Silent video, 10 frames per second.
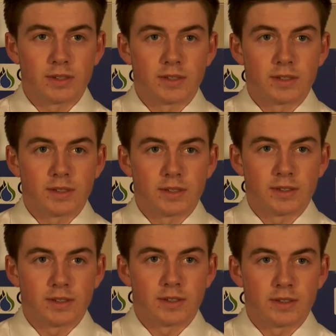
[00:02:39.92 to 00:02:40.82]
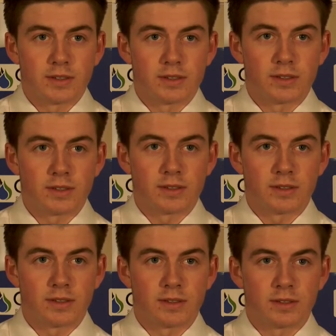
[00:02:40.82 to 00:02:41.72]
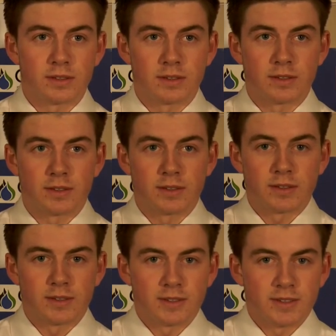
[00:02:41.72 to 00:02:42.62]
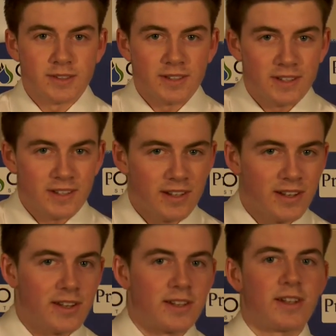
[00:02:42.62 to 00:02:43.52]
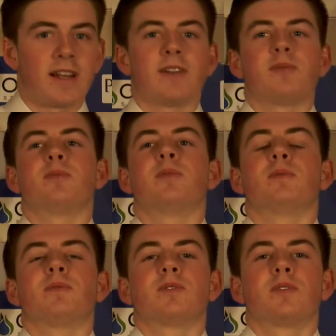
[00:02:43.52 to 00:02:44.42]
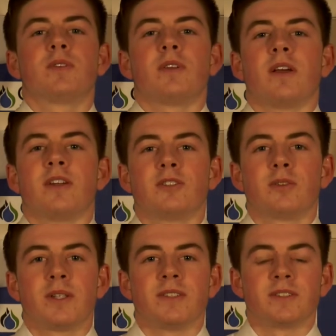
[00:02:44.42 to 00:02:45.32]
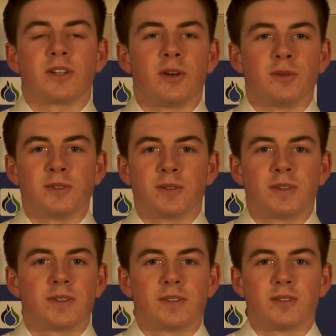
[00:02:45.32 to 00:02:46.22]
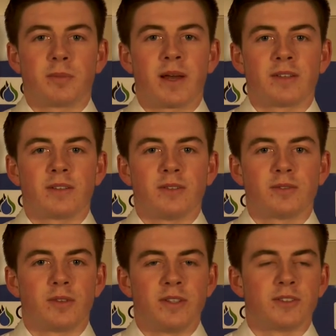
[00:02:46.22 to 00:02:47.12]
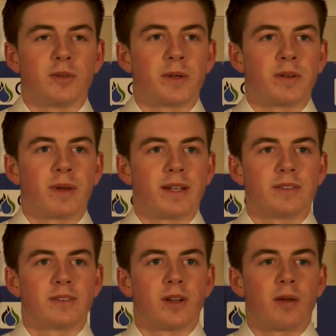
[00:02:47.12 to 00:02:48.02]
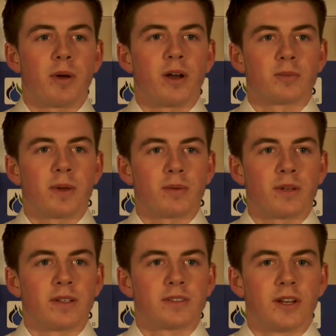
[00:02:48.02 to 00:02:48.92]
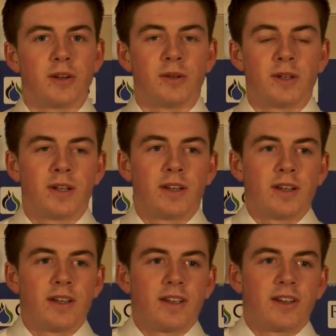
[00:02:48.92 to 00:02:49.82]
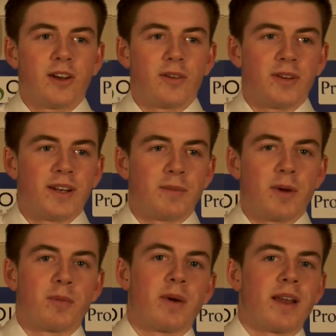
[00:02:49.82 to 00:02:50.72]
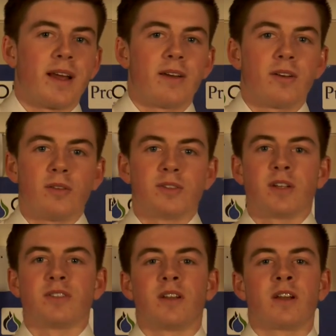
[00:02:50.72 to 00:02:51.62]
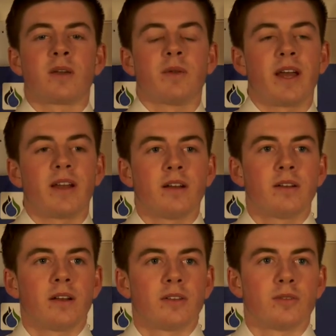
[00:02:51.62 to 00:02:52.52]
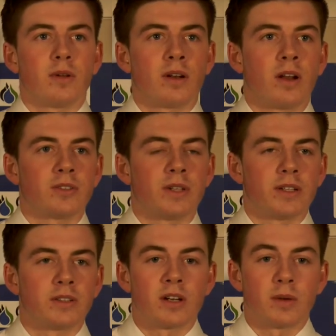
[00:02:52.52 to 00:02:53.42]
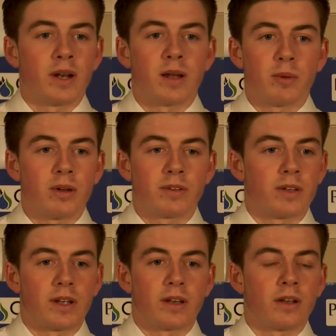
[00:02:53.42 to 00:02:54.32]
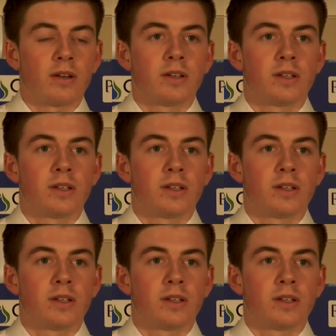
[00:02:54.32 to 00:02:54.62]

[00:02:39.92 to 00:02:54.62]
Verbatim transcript: Uh, you a little bit annoyed that you maybe didn't score another? Uh, no, the, the uh, Tweds' goal was, was a bad was into the wind, mate. It's like a pass back, on it? So can't really moan about that. Obviously, I was unlucky with the header. I'd, I'd like to hit the target with that, but other than that, no.